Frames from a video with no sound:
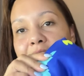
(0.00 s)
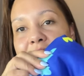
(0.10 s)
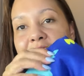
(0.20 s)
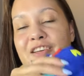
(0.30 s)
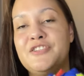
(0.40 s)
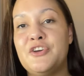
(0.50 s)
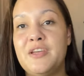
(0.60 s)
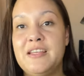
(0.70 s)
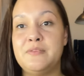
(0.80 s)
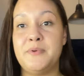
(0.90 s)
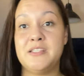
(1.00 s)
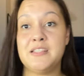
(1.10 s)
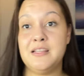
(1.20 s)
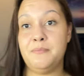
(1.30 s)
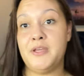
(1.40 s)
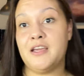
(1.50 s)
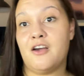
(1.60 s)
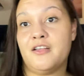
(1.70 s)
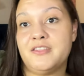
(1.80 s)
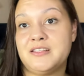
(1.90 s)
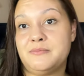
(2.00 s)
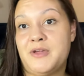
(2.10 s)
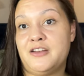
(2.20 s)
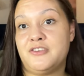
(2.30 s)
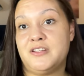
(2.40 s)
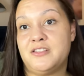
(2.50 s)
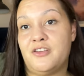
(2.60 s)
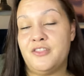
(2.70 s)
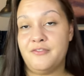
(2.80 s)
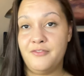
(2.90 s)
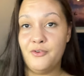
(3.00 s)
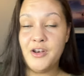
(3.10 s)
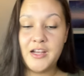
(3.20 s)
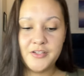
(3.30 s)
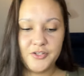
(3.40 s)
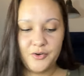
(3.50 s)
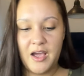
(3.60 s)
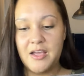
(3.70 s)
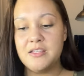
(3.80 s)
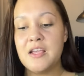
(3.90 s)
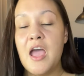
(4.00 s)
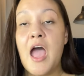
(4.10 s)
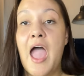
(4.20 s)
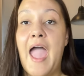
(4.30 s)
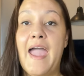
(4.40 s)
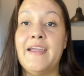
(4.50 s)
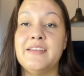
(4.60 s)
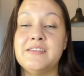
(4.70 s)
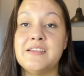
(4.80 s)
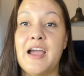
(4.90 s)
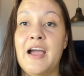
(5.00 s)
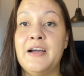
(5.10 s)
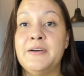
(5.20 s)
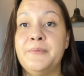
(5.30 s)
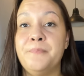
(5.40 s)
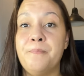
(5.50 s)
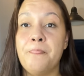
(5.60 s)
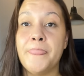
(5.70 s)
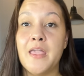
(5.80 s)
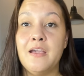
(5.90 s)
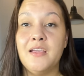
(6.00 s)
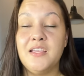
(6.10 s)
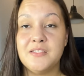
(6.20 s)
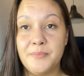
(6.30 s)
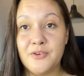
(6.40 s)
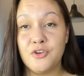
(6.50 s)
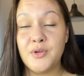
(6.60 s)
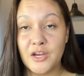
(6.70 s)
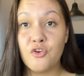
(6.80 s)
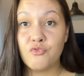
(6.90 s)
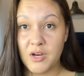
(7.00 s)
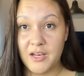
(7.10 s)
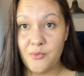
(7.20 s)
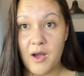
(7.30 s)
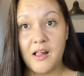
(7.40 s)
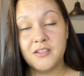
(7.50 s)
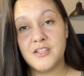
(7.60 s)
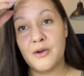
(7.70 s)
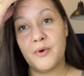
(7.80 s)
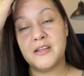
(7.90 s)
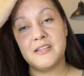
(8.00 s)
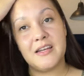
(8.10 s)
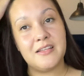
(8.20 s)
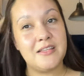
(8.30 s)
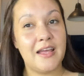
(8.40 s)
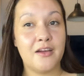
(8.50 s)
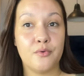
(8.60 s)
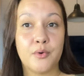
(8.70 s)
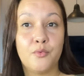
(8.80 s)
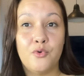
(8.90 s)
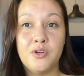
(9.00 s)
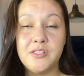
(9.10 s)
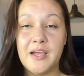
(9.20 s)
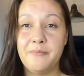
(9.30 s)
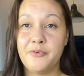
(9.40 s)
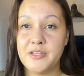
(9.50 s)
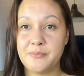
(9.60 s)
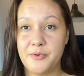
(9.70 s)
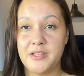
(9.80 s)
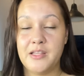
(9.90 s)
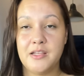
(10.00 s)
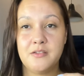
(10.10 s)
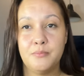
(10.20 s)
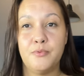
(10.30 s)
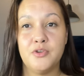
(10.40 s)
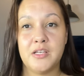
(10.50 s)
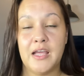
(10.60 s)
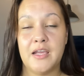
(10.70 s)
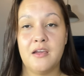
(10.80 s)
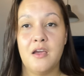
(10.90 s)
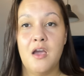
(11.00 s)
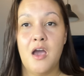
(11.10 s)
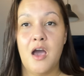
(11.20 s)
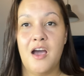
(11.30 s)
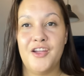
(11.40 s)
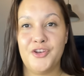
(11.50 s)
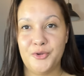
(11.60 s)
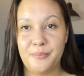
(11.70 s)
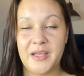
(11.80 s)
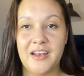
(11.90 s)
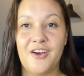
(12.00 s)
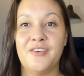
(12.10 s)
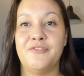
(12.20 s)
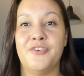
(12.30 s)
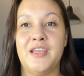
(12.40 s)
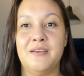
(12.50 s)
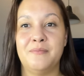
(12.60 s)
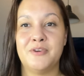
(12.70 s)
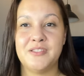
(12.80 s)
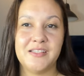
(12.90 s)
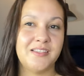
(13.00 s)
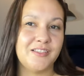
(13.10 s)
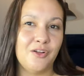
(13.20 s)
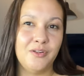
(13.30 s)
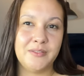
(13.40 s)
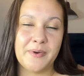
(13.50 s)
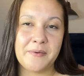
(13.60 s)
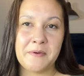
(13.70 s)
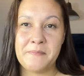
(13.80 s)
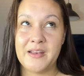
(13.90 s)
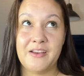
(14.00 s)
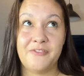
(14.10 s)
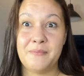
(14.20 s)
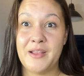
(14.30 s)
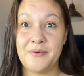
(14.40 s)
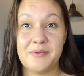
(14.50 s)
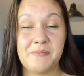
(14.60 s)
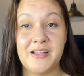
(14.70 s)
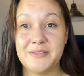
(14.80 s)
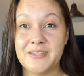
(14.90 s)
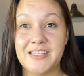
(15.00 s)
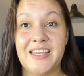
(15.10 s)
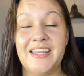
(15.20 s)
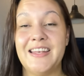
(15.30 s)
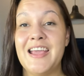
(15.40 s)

and yeah so he's been sleeping on this mattress on the floor next to us and um he's been doing really well so i wanted as like a reward type for his birthday to put like a new bedding on for him because this is old spider-man bedding from like when miles was a kid